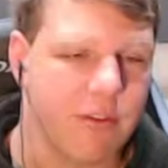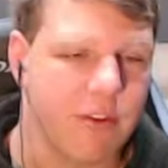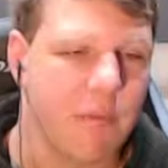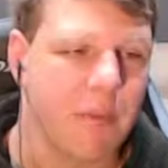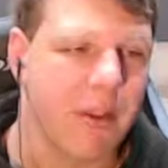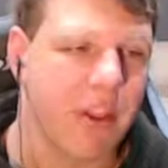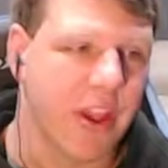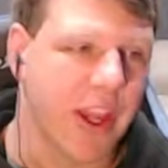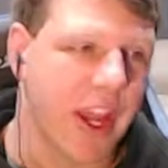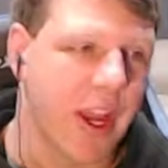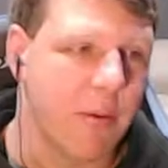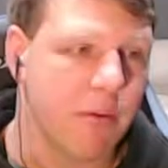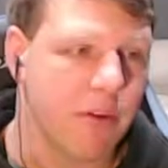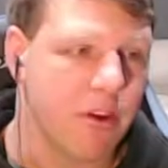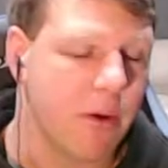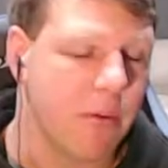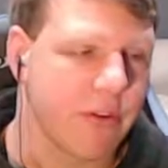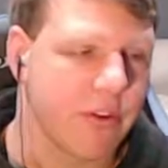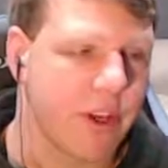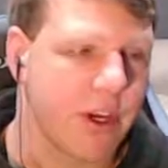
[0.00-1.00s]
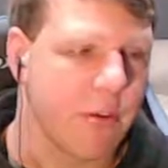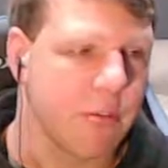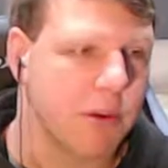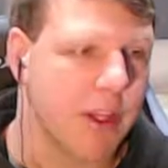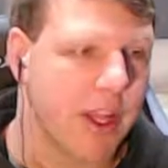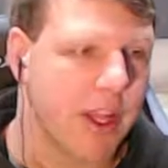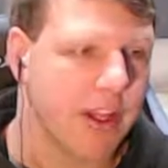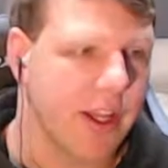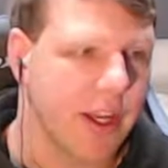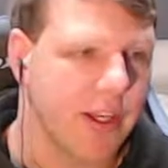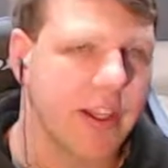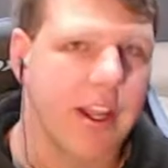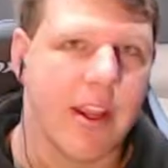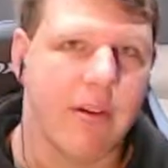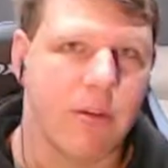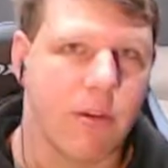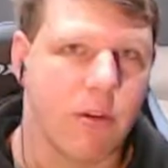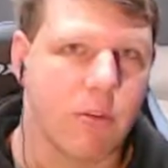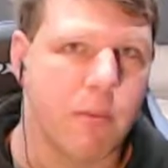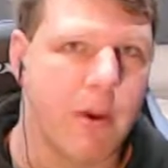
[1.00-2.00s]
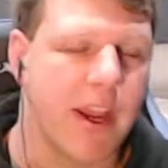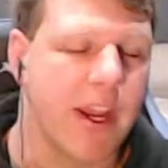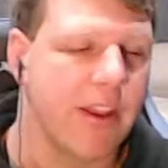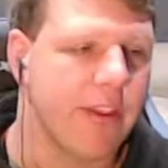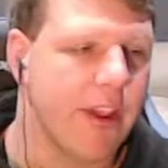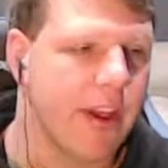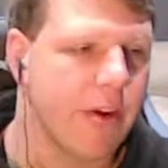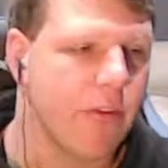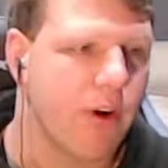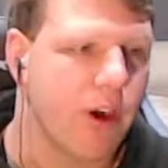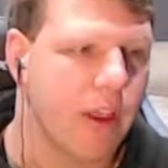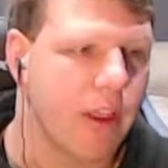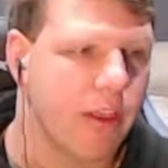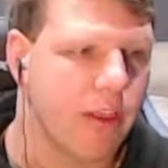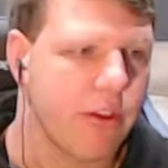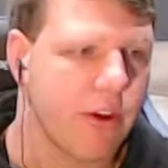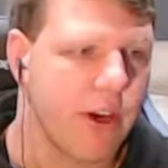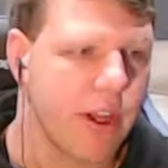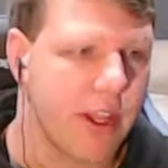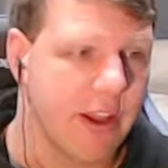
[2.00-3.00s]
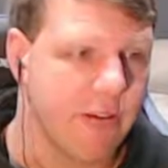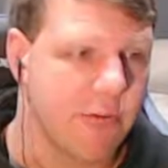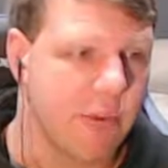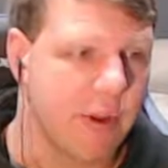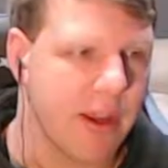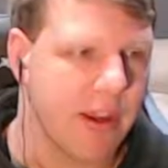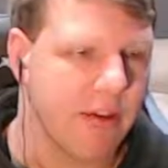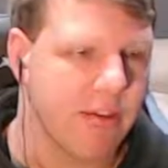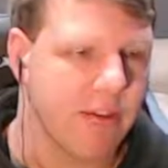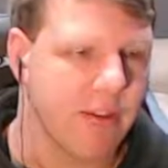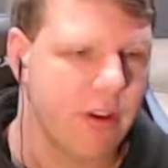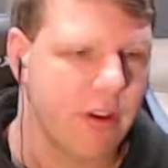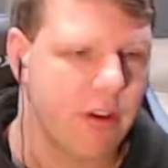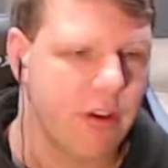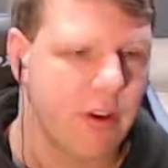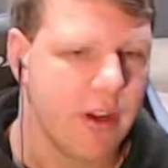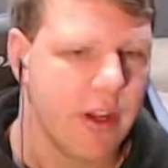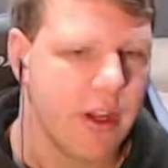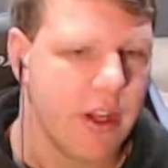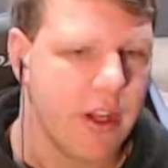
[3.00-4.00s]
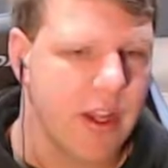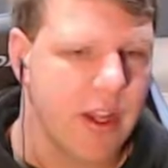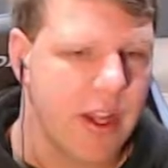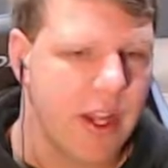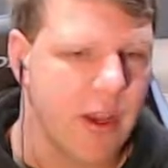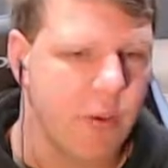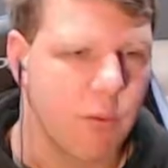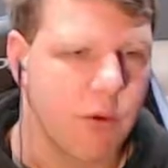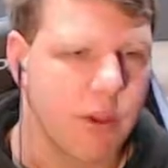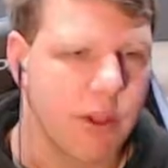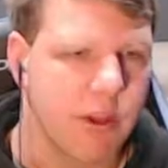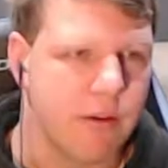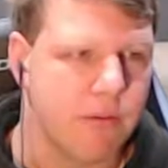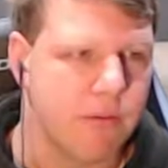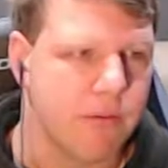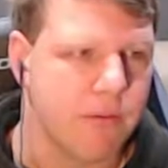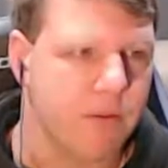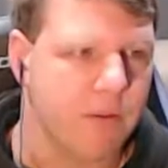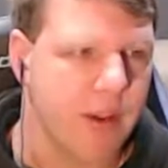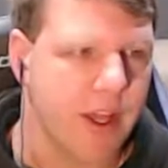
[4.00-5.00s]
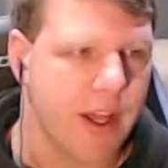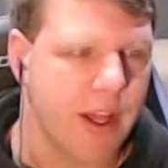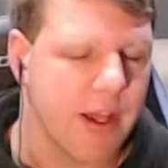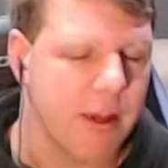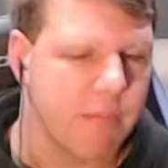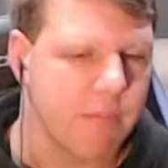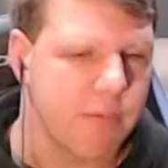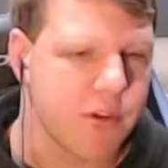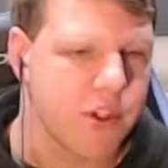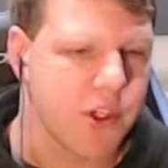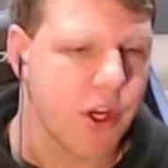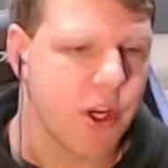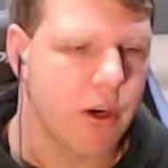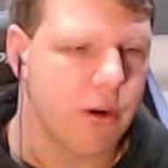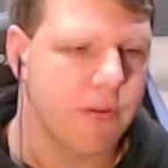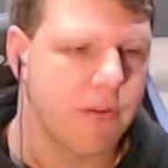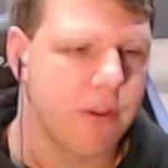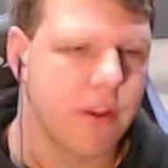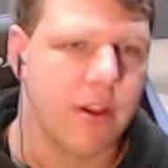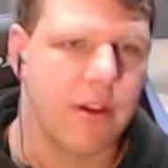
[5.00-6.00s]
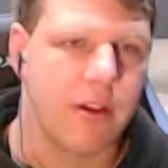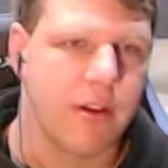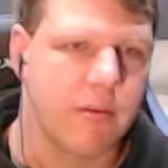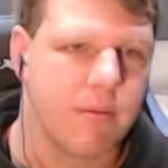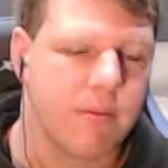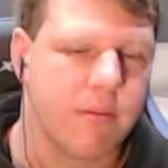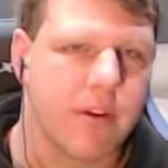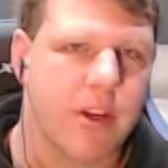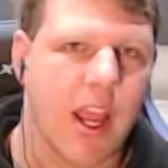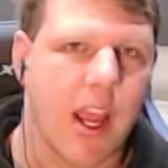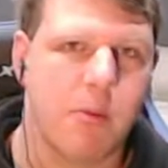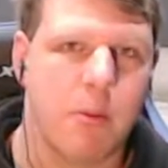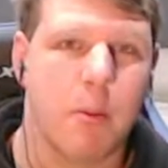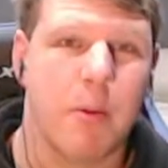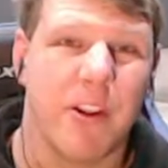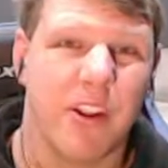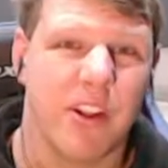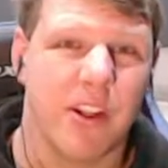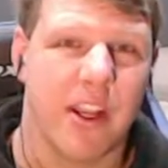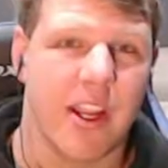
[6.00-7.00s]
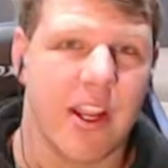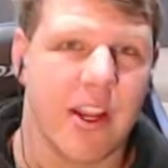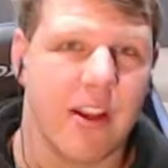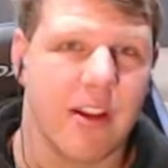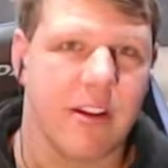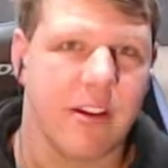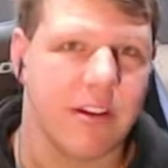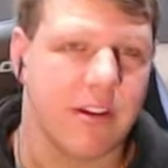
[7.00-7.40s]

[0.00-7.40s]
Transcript: Some other games I was going to play like Need for Speed, they run at 30 FPS, so it wouldn't have showed off the capability